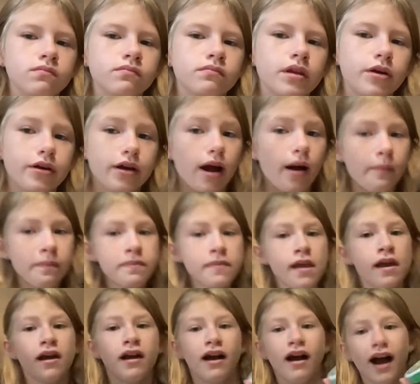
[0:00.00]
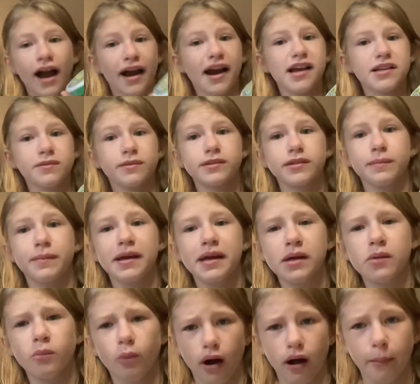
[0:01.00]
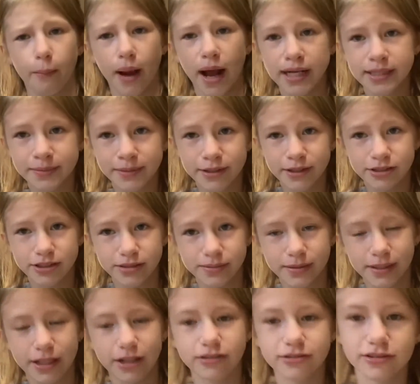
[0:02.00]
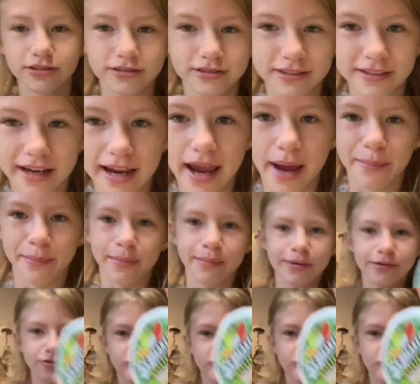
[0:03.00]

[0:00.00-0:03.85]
Here we go. Hi guys, what's up, and welcome back to my YouTube channel. So today I'm going to be